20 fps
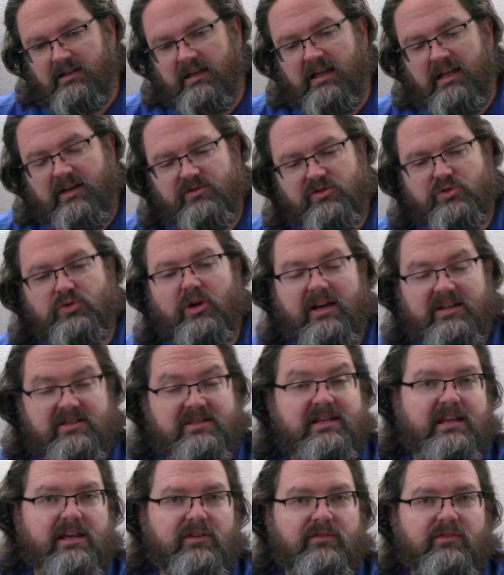give, tries
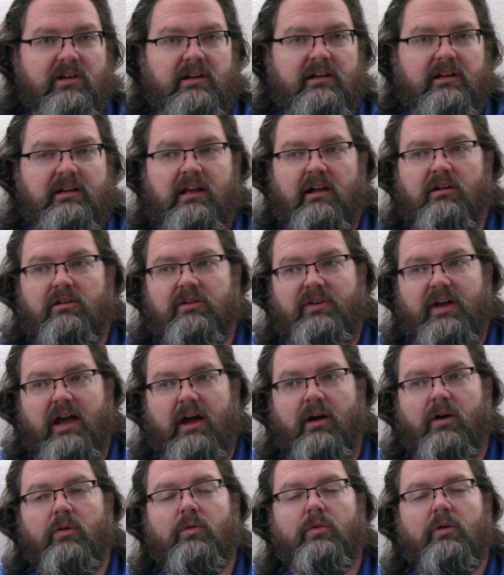to give an account of
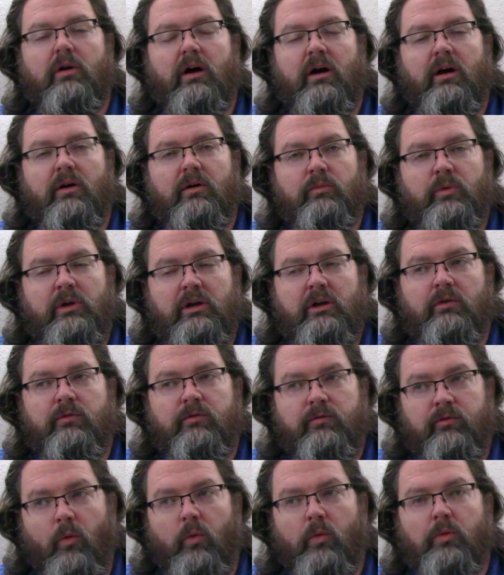how uh, we know
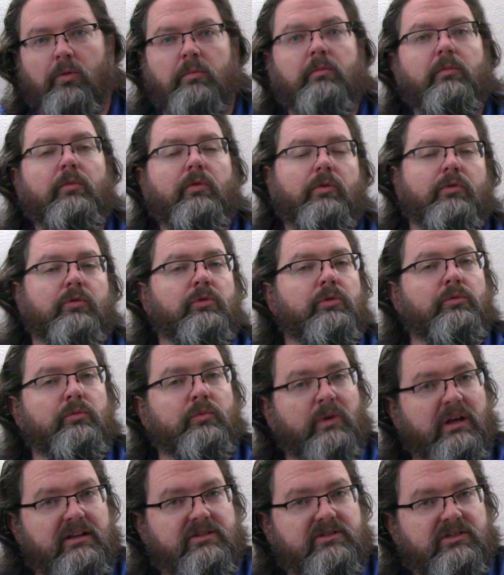form through
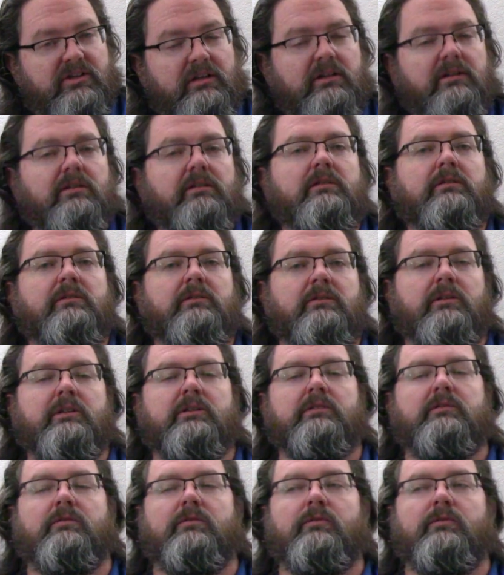reason, right?